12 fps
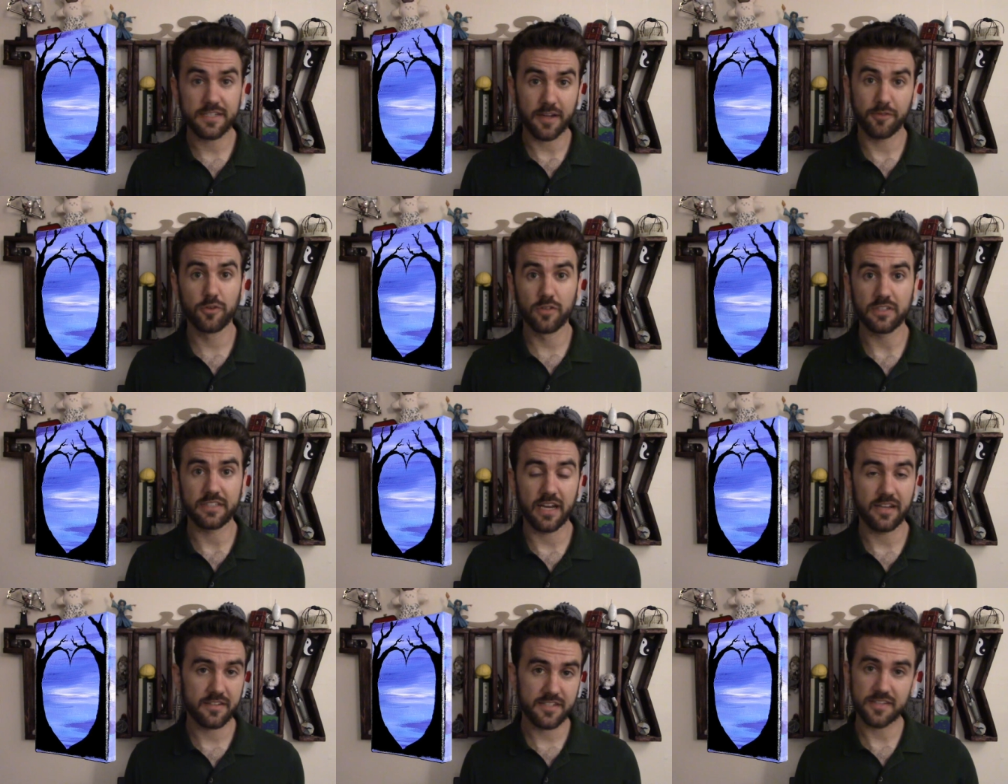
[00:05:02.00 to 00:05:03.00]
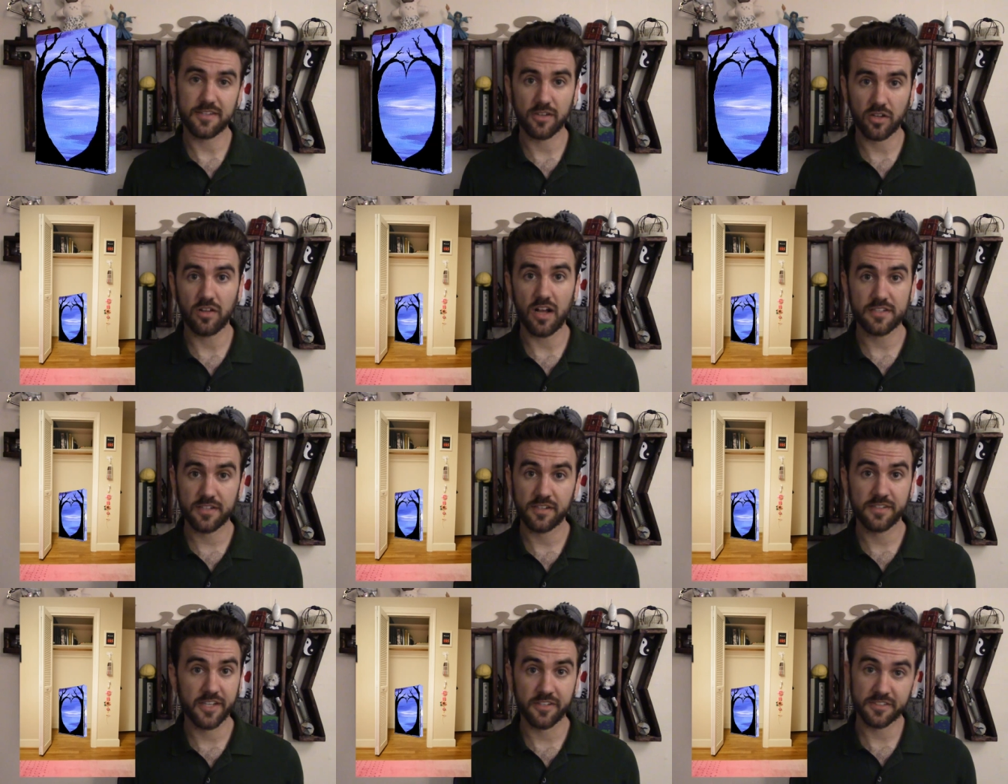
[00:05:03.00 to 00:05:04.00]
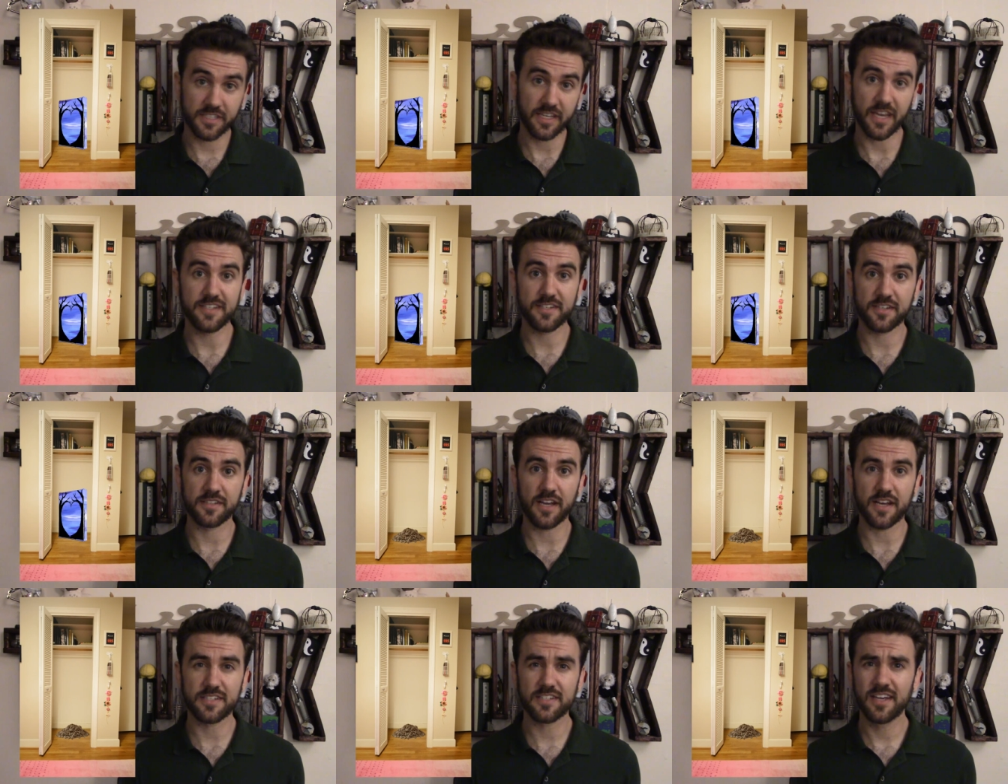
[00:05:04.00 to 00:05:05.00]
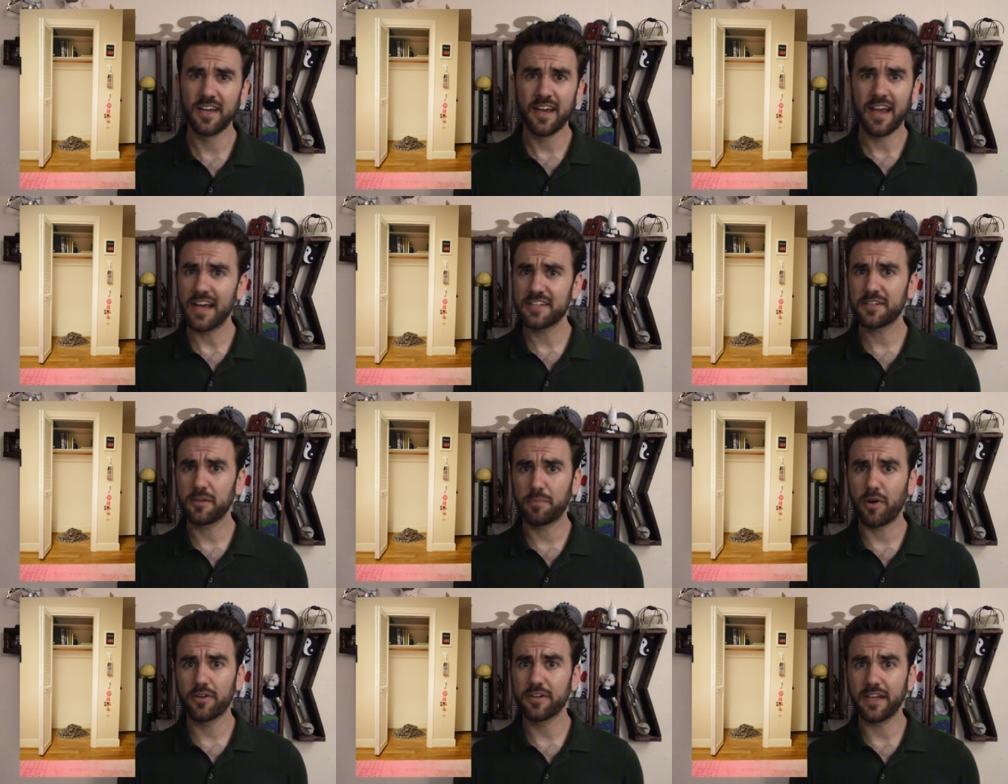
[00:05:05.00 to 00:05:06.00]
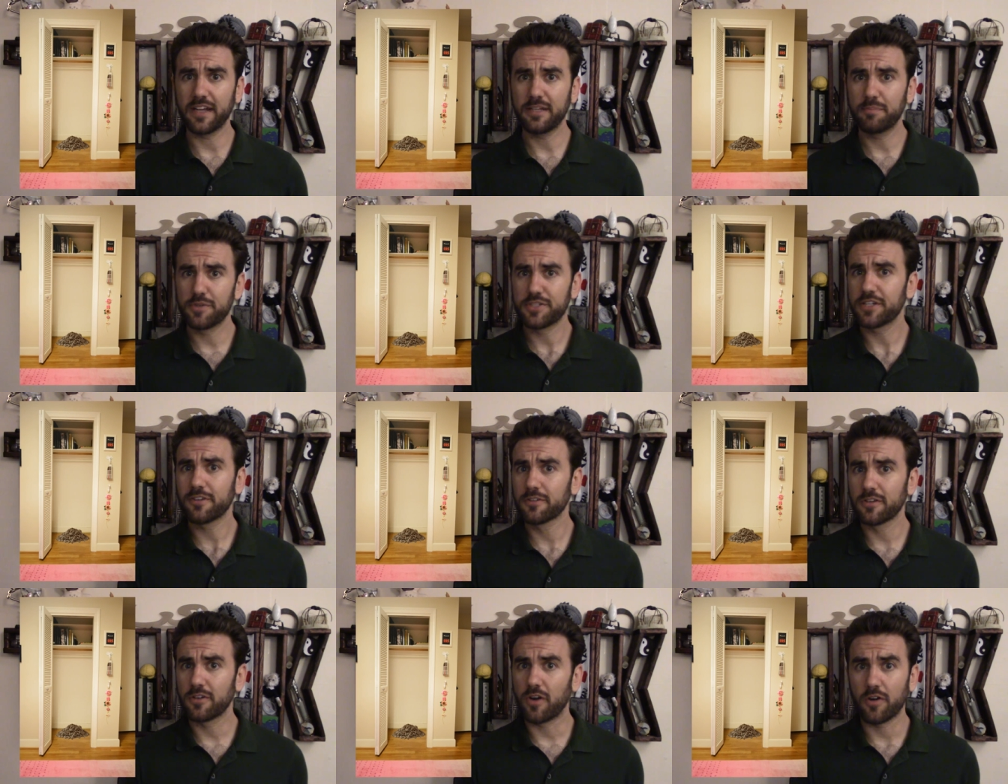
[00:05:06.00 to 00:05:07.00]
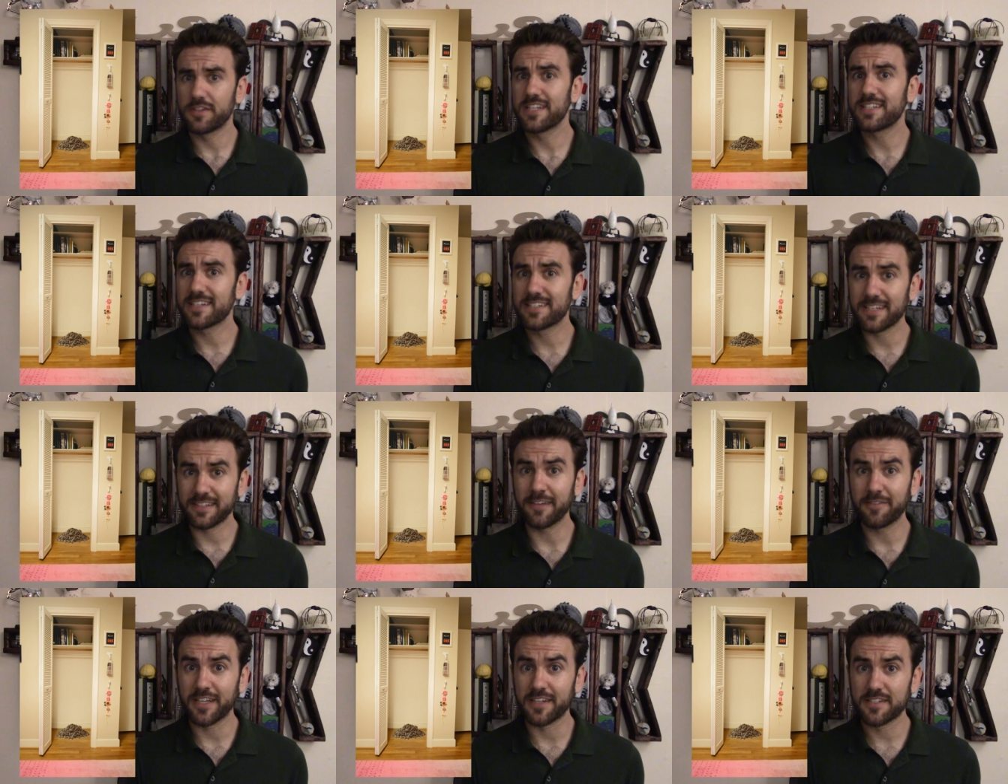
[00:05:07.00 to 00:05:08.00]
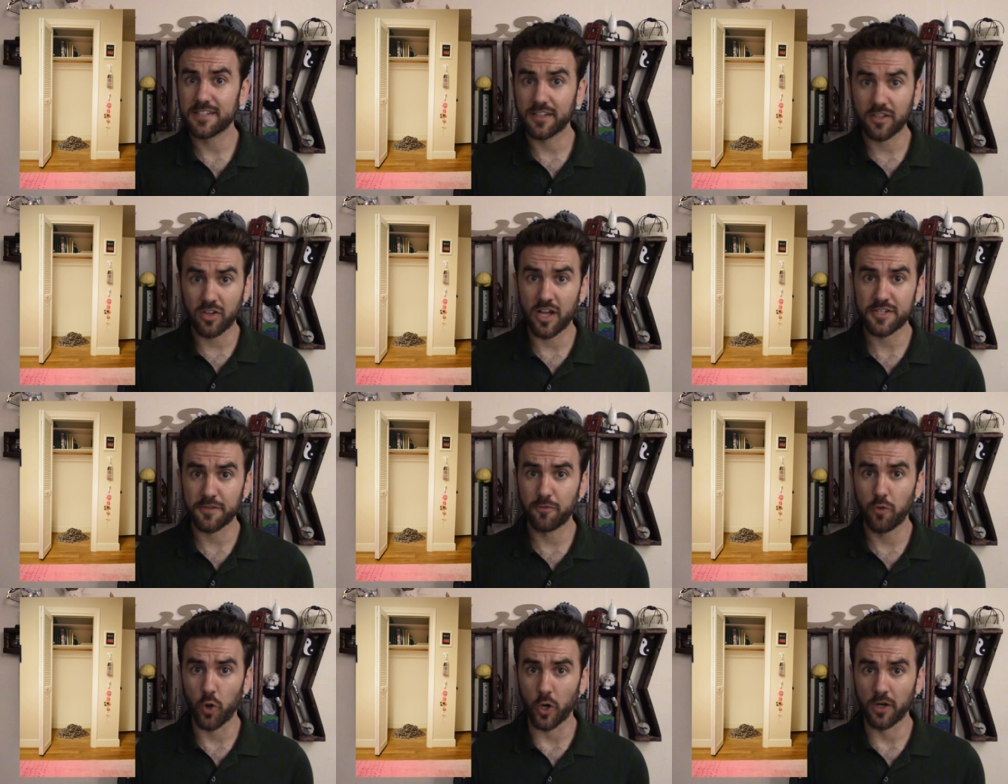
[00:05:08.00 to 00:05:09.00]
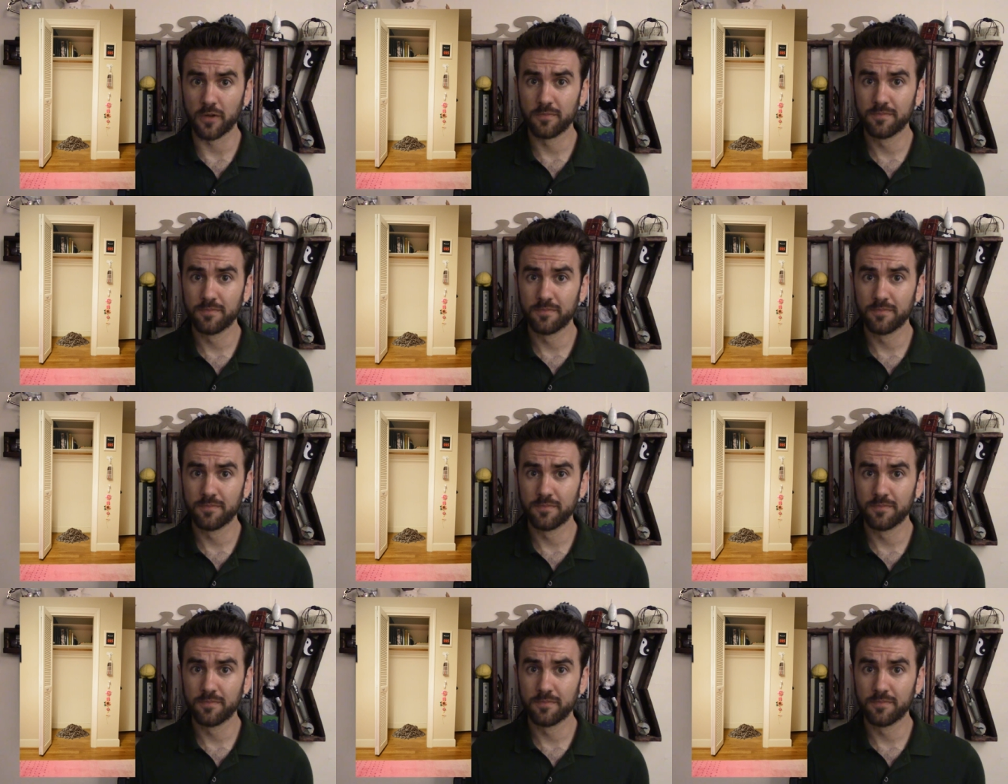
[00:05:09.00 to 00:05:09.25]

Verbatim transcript: has ever looked at and sits in a closet until it decays into dust hasn't imparted any particular artistic significance to the closet floor.